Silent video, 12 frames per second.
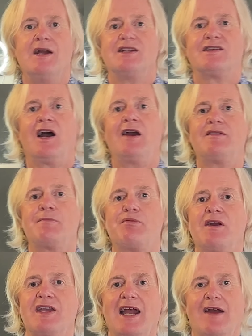Time to
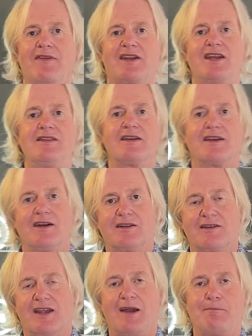break out the
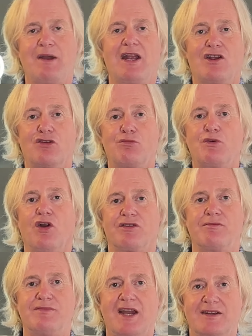kindergarten campaign because we've got
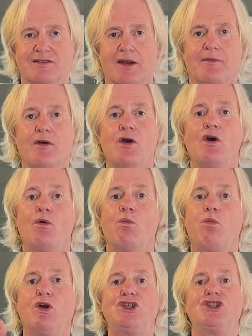some data.
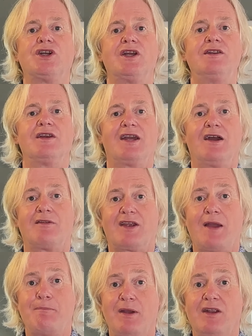Once your kindergarten
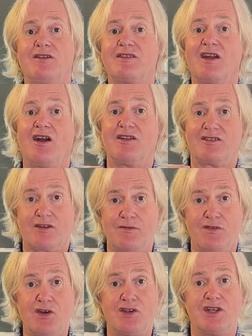campaign starts
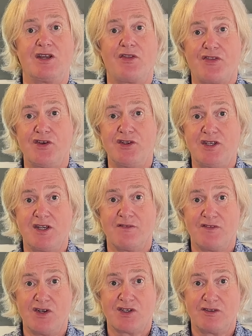converting at 30
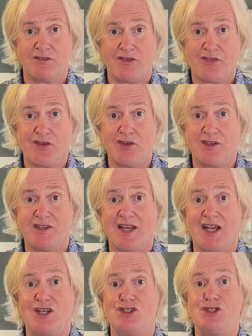conversions in 30
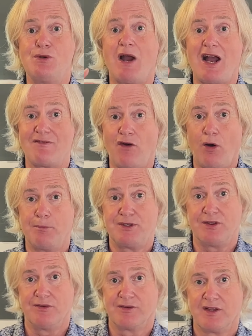days, you have
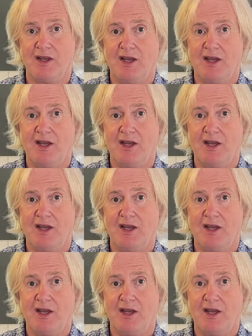options.